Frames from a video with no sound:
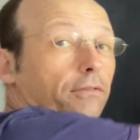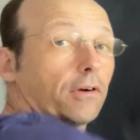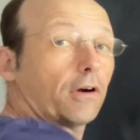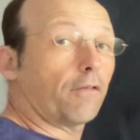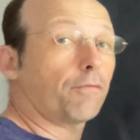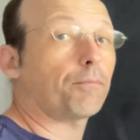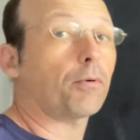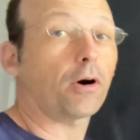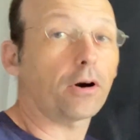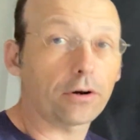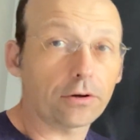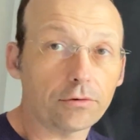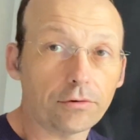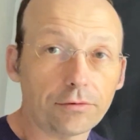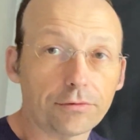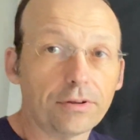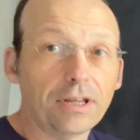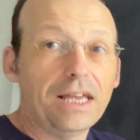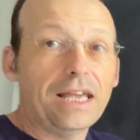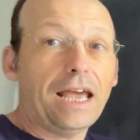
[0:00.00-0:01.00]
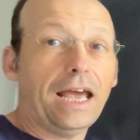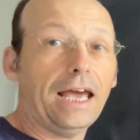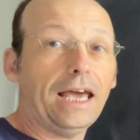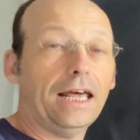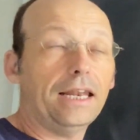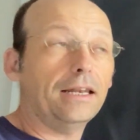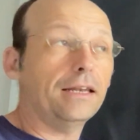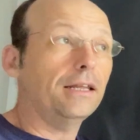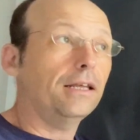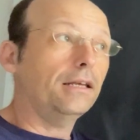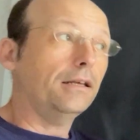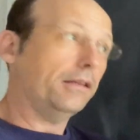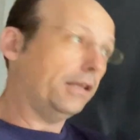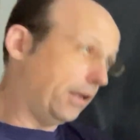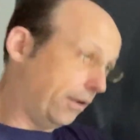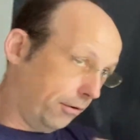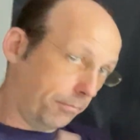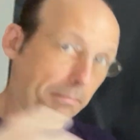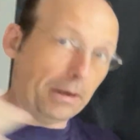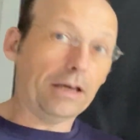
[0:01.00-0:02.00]
of particles and
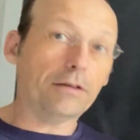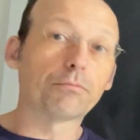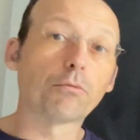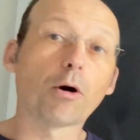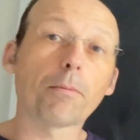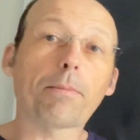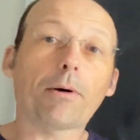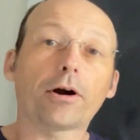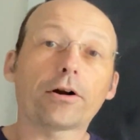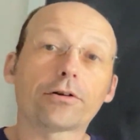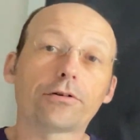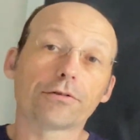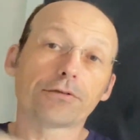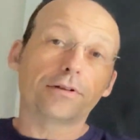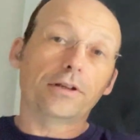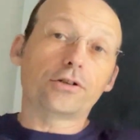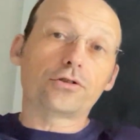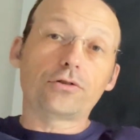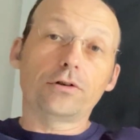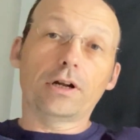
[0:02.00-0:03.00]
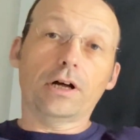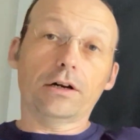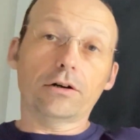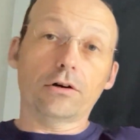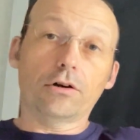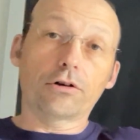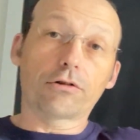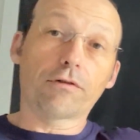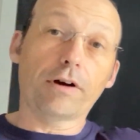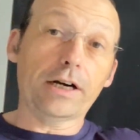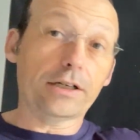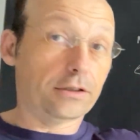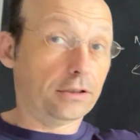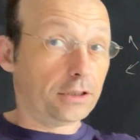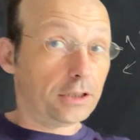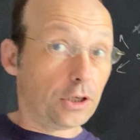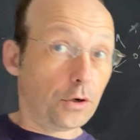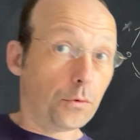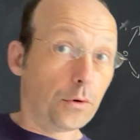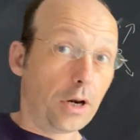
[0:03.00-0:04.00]
it makes more particles and they shoot out in all directions.
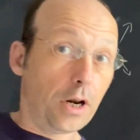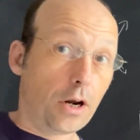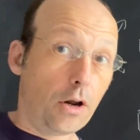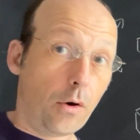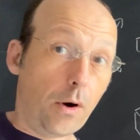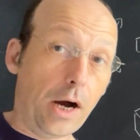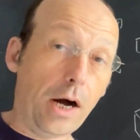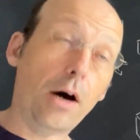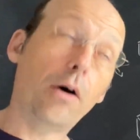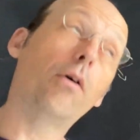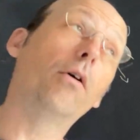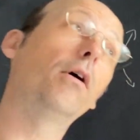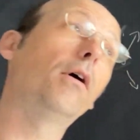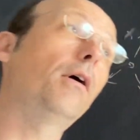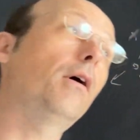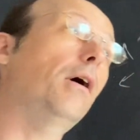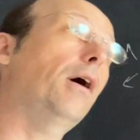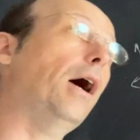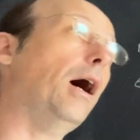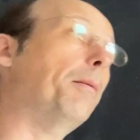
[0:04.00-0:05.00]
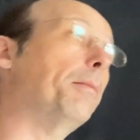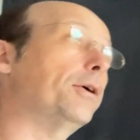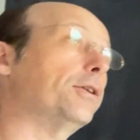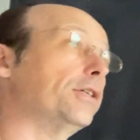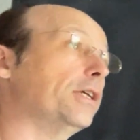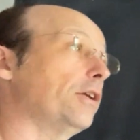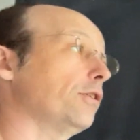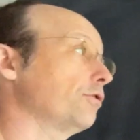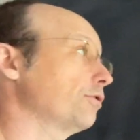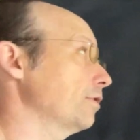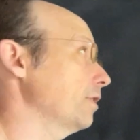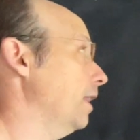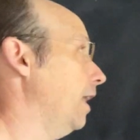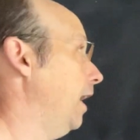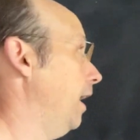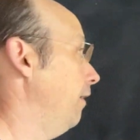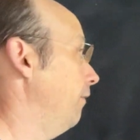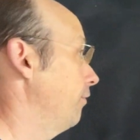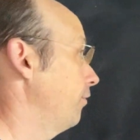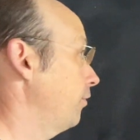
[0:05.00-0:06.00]
And you want to know how, how much energy they
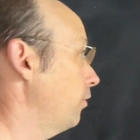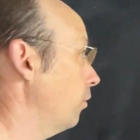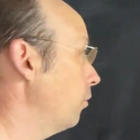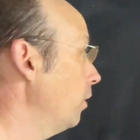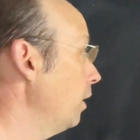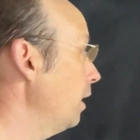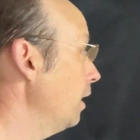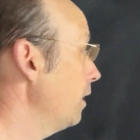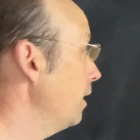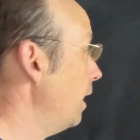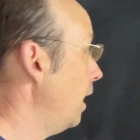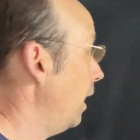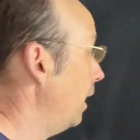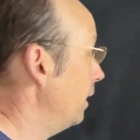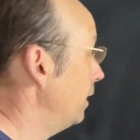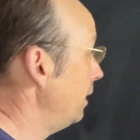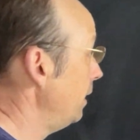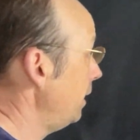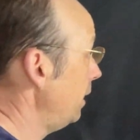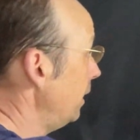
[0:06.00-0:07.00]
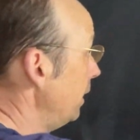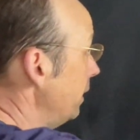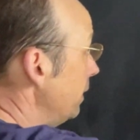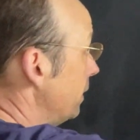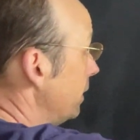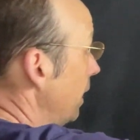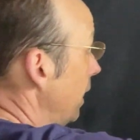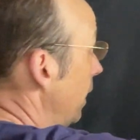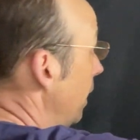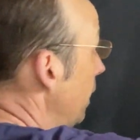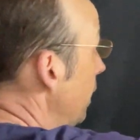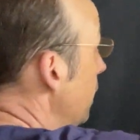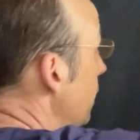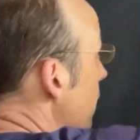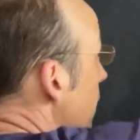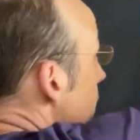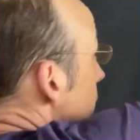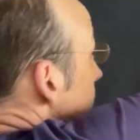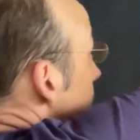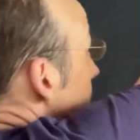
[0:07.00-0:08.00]
have. So the idea is to
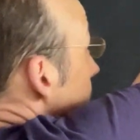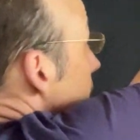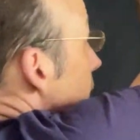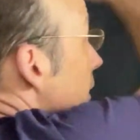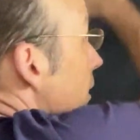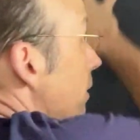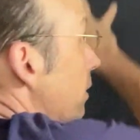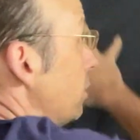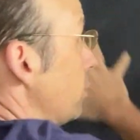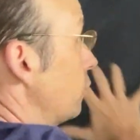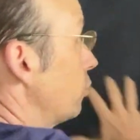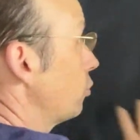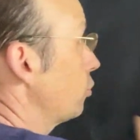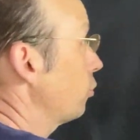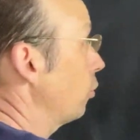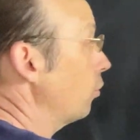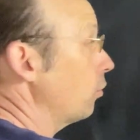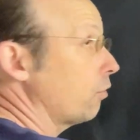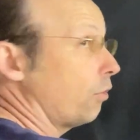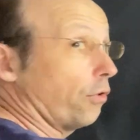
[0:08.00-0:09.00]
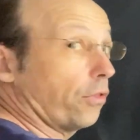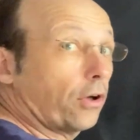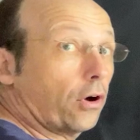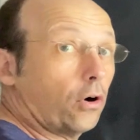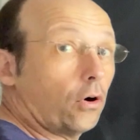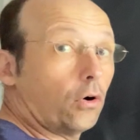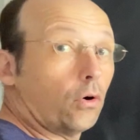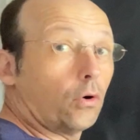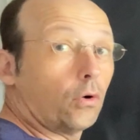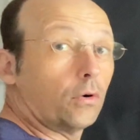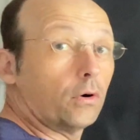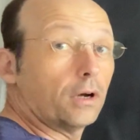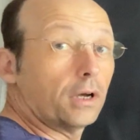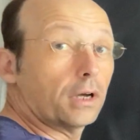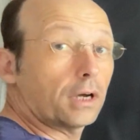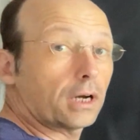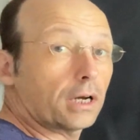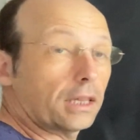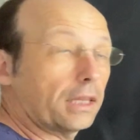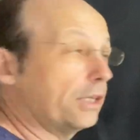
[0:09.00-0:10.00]
circle the whole
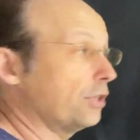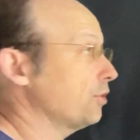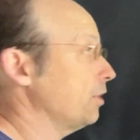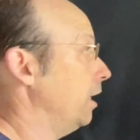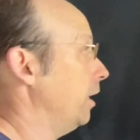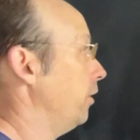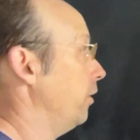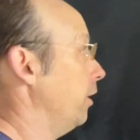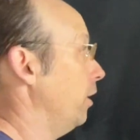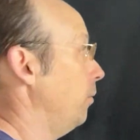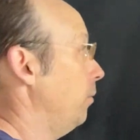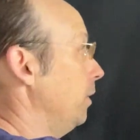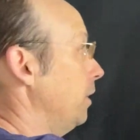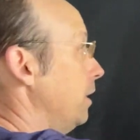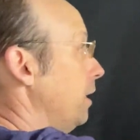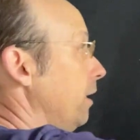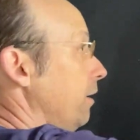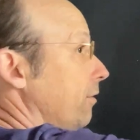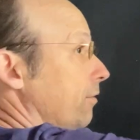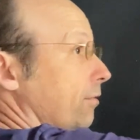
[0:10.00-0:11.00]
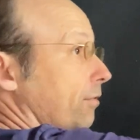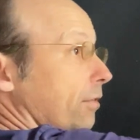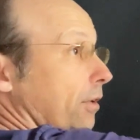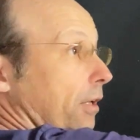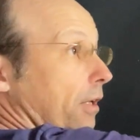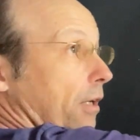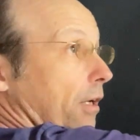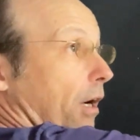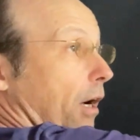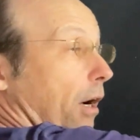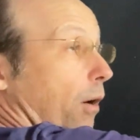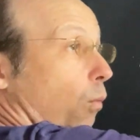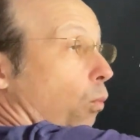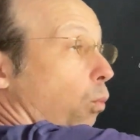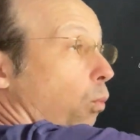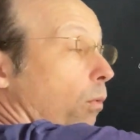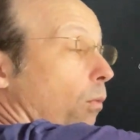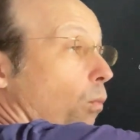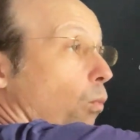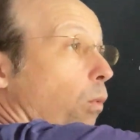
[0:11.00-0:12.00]
collision area with these uh,
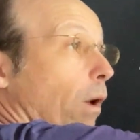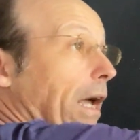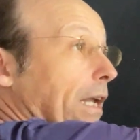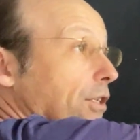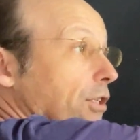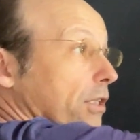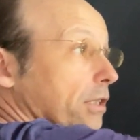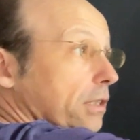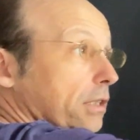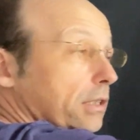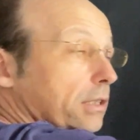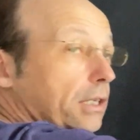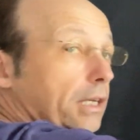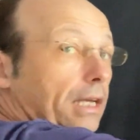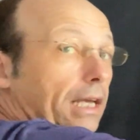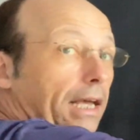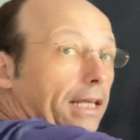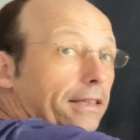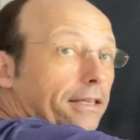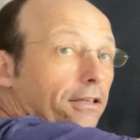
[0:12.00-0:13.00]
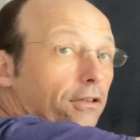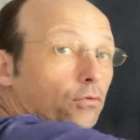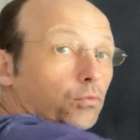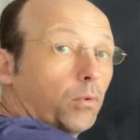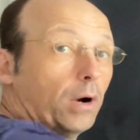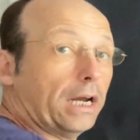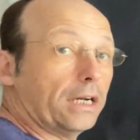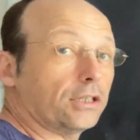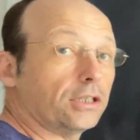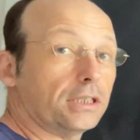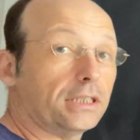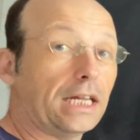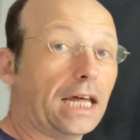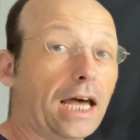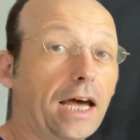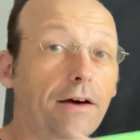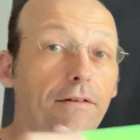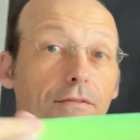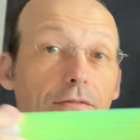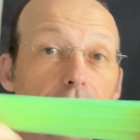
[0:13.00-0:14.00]
wedges. And these wedges
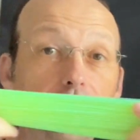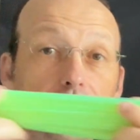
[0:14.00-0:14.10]
have